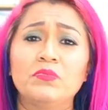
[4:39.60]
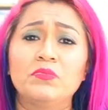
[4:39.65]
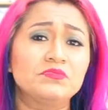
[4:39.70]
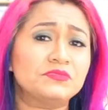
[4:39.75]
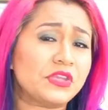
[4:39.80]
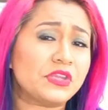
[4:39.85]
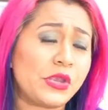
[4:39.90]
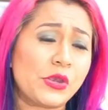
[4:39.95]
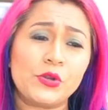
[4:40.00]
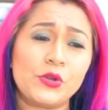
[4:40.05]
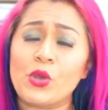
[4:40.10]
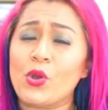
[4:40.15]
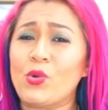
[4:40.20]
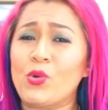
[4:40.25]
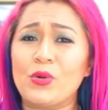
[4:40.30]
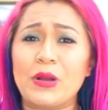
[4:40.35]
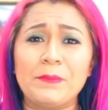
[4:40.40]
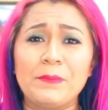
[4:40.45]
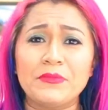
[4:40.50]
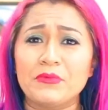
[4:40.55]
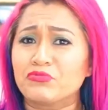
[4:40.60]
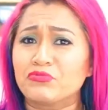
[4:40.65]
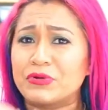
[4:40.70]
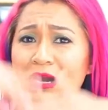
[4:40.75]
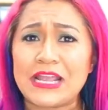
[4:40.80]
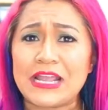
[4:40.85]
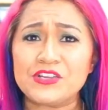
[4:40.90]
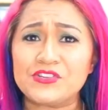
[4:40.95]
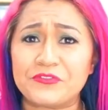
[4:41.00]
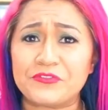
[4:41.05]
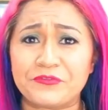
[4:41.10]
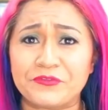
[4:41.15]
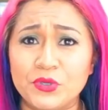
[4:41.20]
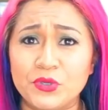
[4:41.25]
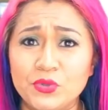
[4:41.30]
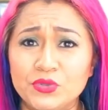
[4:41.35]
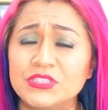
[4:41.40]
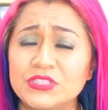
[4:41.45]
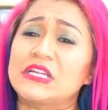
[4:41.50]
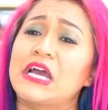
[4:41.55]
you know, range of
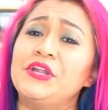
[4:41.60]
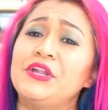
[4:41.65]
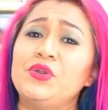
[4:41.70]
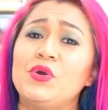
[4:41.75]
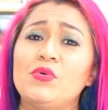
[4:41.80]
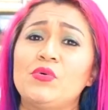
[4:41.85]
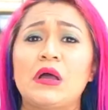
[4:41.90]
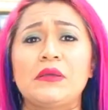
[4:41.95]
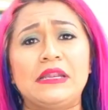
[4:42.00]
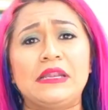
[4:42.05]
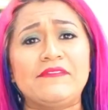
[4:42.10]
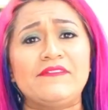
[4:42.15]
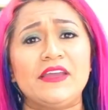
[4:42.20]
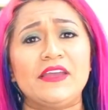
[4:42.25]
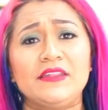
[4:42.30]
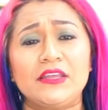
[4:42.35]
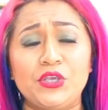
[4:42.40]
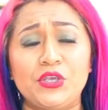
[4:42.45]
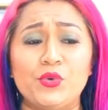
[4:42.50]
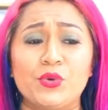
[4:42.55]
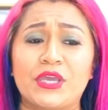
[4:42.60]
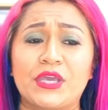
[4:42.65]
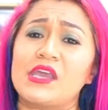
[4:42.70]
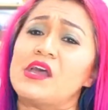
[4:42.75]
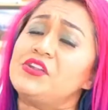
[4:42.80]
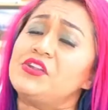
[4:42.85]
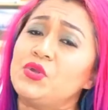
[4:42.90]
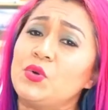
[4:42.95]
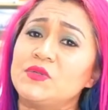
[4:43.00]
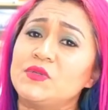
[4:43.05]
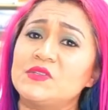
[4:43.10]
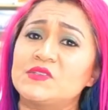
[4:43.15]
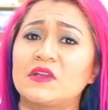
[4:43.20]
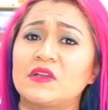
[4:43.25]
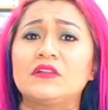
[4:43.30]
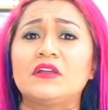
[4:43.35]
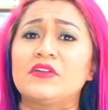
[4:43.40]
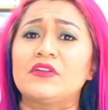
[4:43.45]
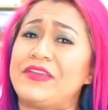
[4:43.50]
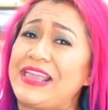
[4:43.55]
food. And I know, living in the UK, I notice a
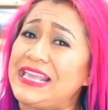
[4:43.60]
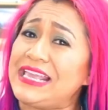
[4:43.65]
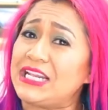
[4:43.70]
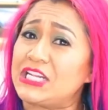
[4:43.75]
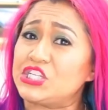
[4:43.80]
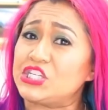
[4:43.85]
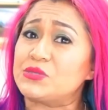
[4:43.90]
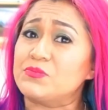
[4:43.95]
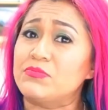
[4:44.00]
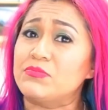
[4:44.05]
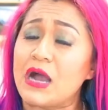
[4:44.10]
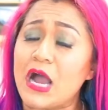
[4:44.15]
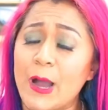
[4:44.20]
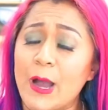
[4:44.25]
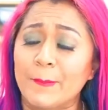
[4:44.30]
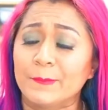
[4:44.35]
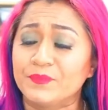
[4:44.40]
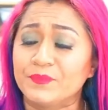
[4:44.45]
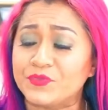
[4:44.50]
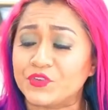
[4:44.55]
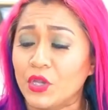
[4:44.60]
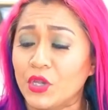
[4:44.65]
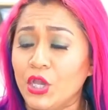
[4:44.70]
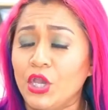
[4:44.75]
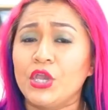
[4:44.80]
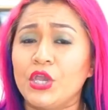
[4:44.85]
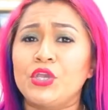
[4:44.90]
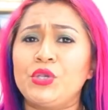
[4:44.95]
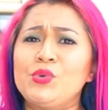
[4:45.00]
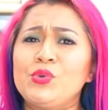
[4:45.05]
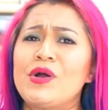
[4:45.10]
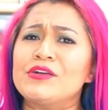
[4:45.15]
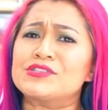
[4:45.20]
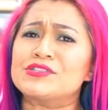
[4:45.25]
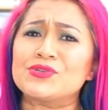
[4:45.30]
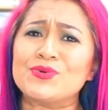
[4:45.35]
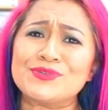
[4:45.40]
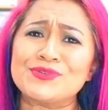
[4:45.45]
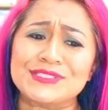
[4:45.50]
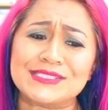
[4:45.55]
lot of English moms, you are
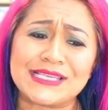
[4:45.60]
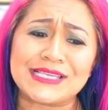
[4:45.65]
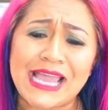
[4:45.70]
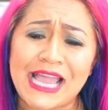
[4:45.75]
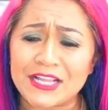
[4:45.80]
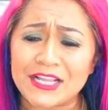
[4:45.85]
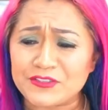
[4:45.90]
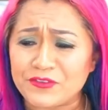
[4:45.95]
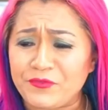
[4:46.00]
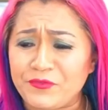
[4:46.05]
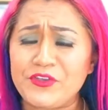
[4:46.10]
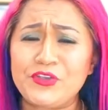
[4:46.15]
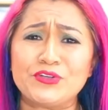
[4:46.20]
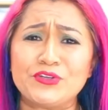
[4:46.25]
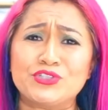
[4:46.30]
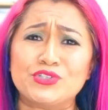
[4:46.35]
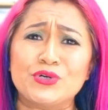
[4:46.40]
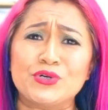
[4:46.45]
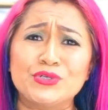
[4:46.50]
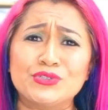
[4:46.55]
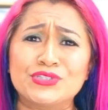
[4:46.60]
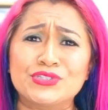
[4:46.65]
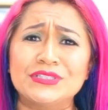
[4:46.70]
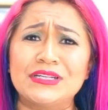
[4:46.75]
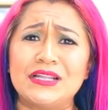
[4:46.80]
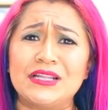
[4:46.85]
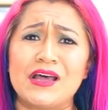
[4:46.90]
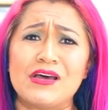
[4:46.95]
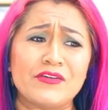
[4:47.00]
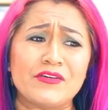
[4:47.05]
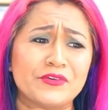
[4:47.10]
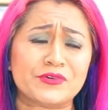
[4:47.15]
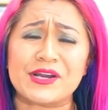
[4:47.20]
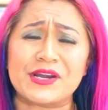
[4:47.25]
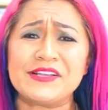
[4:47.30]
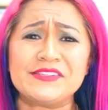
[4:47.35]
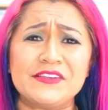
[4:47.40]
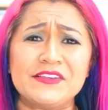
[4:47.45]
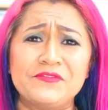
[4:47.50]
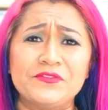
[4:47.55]
so scared to feed your children a lot of
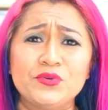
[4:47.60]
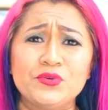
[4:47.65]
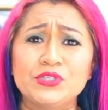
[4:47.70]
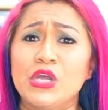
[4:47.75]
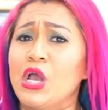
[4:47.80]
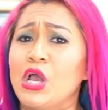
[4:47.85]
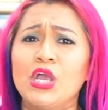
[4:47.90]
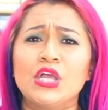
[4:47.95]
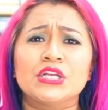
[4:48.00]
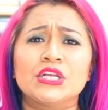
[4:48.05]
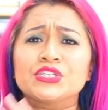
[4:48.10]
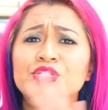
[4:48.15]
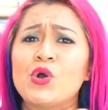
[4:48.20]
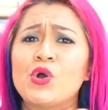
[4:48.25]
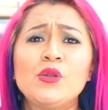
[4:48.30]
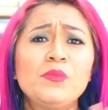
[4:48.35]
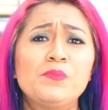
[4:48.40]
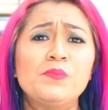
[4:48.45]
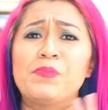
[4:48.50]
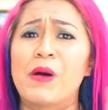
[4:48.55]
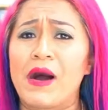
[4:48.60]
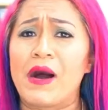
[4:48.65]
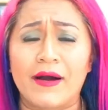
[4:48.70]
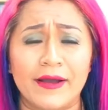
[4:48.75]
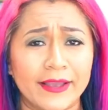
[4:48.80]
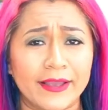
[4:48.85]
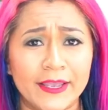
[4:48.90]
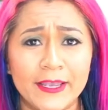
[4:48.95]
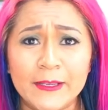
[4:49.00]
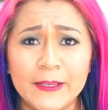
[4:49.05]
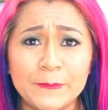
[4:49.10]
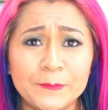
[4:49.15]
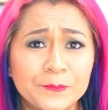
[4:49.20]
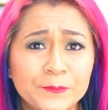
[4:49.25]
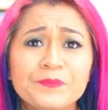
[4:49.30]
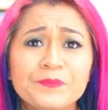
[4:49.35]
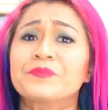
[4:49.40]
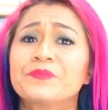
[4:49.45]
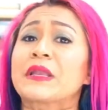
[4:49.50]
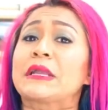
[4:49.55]
crazy food. Don't buy
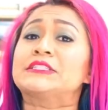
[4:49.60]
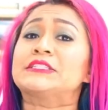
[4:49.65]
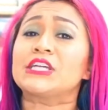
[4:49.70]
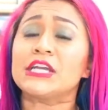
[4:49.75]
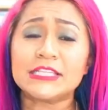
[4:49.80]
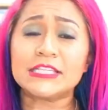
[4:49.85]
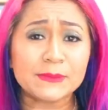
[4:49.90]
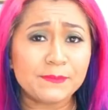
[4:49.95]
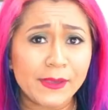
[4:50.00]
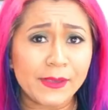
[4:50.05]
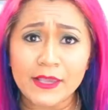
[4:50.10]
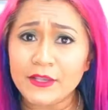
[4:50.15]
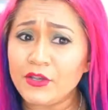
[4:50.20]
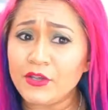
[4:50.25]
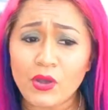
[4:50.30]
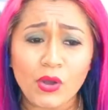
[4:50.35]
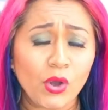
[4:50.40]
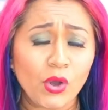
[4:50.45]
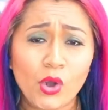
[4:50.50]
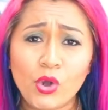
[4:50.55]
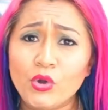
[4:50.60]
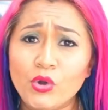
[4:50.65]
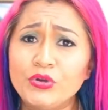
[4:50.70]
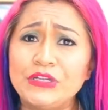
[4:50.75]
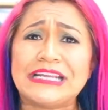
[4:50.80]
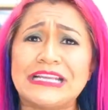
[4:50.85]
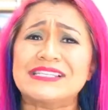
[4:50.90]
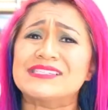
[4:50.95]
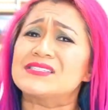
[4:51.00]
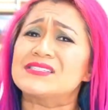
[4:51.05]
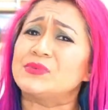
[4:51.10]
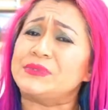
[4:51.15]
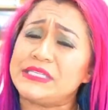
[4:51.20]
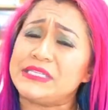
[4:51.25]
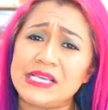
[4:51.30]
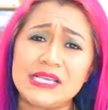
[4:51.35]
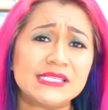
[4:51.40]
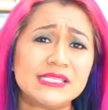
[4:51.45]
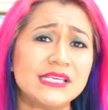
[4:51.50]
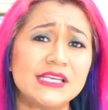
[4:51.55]
Just make your own. It's so
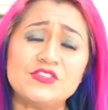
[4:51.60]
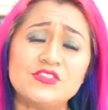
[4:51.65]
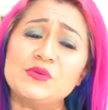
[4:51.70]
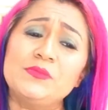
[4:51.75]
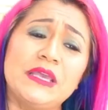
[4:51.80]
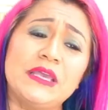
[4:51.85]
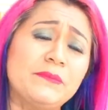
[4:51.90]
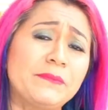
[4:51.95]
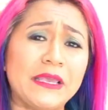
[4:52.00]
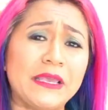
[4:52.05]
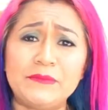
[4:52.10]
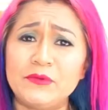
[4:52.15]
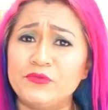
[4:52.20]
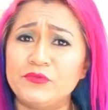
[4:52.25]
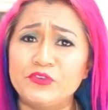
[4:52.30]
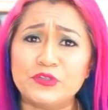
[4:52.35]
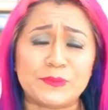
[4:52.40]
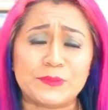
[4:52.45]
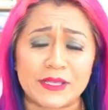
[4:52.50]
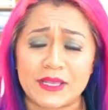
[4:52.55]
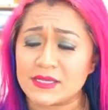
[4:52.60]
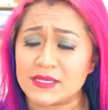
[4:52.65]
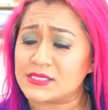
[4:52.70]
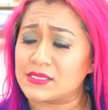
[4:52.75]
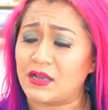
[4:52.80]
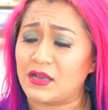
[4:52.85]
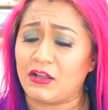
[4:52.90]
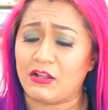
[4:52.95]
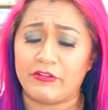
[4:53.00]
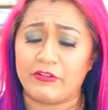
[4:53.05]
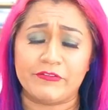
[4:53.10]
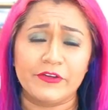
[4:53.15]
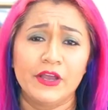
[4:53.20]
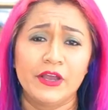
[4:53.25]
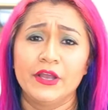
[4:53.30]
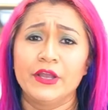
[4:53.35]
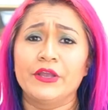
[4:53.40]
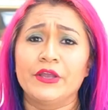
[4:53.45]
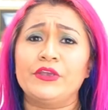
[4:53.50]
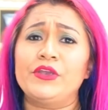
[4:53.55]
easy to make baby food by yourself.
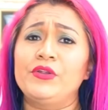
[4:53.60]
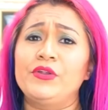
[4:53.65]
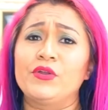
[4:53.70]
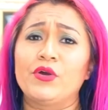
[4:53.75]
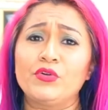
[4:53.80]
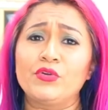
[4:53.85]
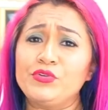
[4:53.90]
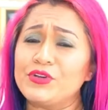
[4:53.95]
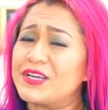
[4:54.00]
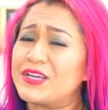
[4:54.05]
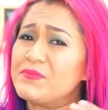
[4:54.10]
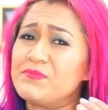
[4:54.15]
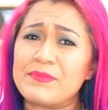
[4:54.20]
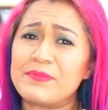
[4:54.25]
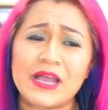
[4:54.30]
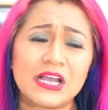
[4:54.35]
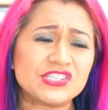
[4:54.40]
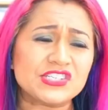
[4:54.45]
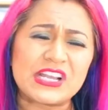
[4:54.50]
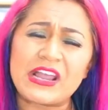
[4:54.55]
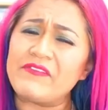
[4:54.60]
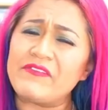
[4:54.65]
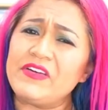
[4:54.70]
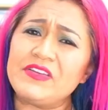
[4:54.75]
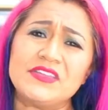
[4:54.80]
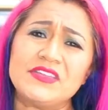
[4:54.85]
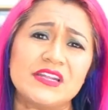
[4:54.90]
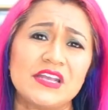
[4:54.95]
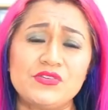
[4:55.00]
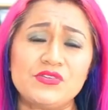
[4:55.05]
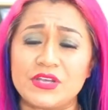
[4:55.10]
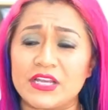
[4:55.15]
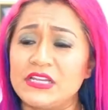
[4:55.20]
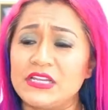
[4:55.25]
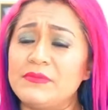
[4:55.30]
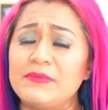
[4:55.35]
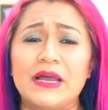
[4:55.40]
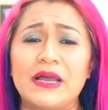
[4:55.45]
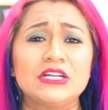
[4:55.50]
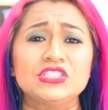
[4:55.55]
You know, you can mash everything that you can
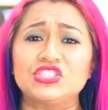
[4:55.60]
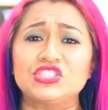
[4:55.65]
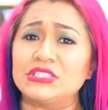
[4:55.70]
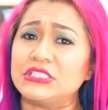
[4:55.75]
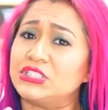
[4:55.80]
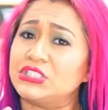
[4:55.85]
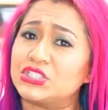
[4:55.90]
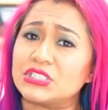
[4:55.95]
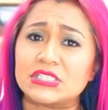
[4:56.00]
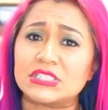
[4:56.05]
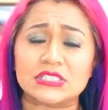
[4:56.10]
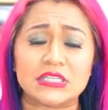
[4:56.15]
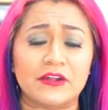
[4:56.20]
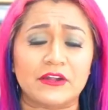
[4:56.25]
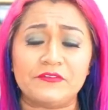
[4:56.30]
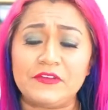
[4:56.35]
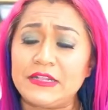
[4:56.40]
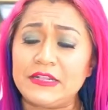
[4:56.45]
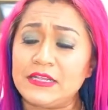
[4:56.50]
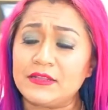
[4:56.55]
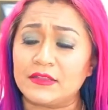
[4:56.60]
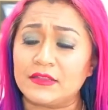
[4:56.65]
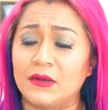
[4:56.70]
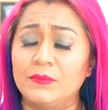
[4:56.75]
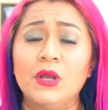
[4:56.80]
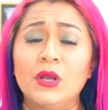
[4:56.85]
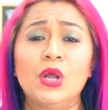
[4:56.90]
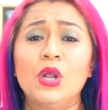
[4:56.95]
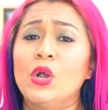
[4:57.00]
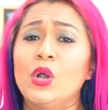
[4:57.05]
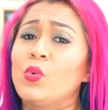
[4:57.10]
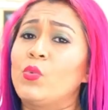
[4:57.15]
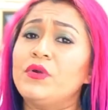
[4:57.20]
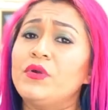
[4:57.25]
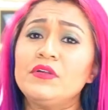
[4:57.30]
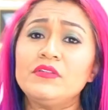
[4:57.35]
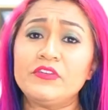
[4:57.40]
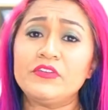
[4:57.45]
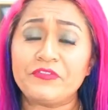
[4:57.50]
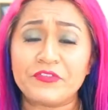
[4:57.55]
imagine and just start feeding them. One
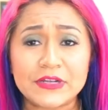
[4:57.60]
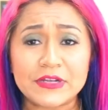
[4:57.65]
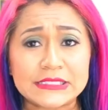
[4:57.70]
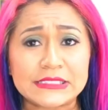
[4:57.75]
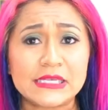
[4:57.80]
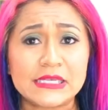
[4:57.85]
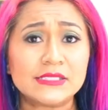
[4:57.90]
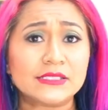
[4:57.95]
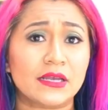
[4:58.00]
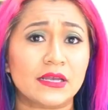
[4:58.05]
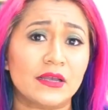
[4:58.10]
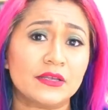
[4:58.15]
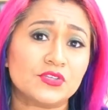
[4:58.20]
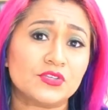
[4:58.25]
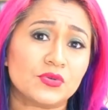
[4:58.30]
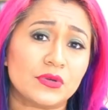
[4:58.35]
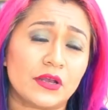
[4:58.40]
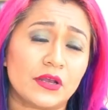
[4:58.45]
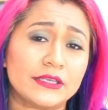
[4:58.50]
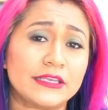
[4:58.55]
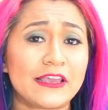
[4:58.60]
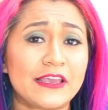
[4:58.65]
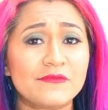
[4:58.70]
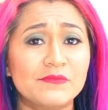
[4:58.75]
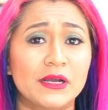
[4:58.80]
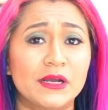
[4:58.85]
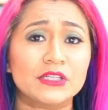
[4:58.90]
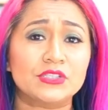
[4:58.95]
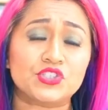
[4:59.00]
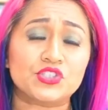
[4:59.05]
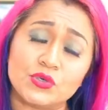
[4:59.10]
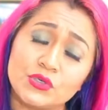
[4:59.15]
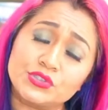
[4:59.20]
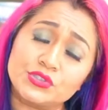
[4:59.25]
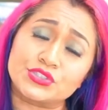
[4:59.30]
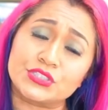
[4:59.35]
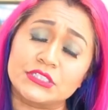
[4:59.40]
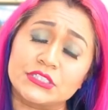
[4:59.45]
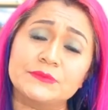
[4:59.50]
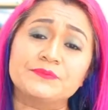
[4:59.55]
of the first things I gave my
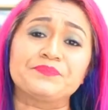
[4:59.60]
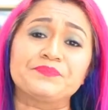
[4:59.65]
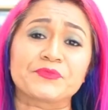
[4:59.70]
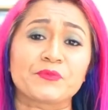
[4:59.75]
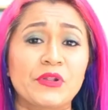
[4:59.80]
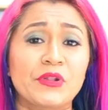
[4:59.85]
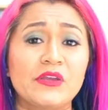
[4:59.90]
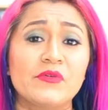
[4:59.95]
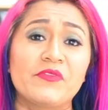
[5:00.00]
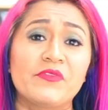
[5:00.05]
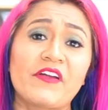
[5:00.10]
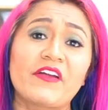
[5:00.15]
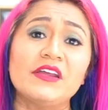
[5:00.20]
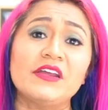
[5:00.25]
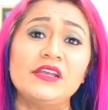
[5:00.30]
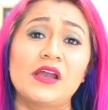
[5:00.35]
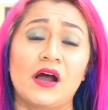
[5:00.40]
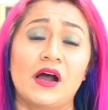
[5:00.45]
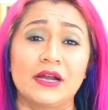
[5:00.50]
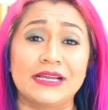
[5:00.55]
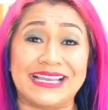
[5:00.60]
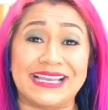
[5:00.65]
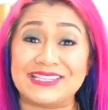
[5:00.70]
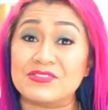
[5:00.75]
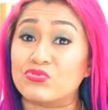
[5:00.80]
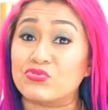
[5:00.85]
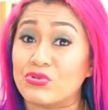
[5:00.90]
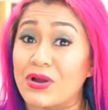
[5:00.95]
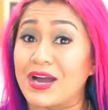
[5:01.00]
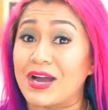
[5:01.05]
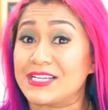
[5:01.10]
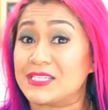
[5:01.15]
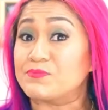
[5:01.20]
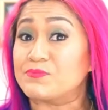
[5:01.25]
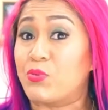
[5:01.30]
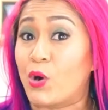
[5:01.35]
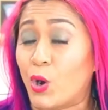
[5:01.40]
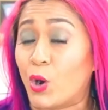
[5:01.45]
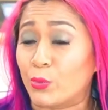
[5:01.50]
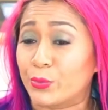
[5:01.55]
children when they were very young is rice
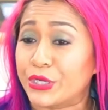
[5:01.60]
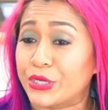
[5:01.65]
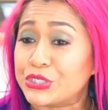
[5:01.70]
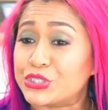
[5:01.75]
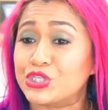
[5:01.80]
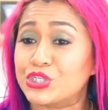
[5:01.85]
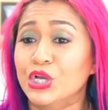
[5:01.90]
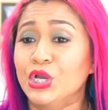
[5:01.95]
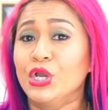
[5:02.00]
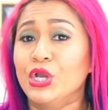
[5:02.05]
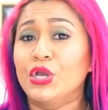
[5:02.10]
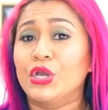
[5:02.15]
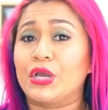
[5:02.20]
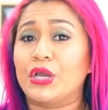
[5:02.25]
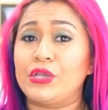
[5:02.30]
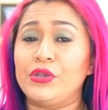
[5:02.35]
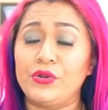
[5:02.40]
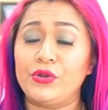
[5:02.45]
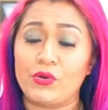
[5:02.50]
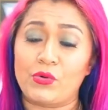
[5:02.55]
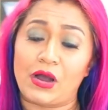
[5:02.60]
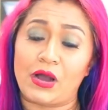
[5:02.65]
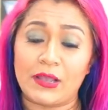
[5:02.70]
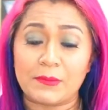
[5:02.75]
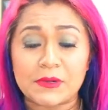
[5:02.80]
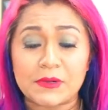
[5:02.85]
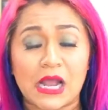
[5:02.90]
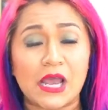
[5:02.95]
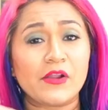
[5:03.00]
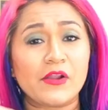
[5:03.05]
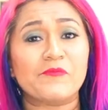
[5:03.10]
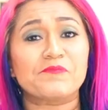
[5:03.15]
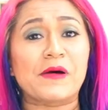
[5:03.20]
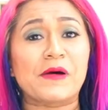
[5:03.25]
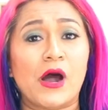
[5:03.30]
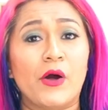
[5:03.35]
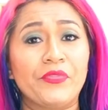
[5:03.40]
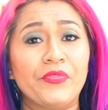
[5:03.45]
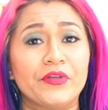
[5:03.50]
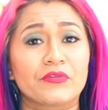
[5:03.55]
porridge. You know, I kind of
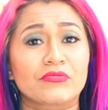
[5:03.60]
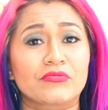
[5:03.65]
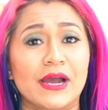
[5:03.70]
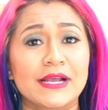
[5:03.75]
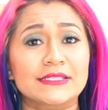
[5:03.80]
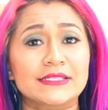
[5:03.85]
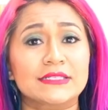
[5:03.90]
pound the rice a